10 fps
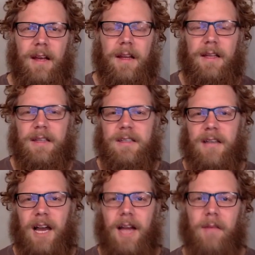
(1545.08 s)
think in this
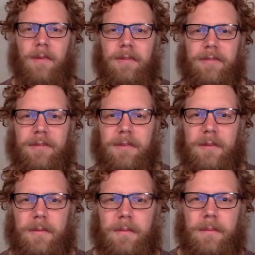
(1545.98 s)
time of
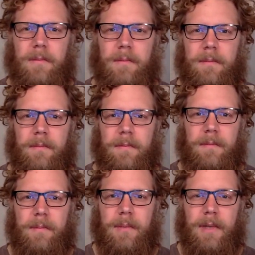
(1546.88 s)

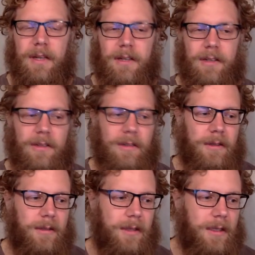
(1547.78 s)

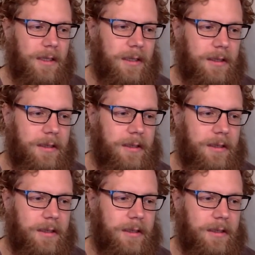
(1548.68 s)
political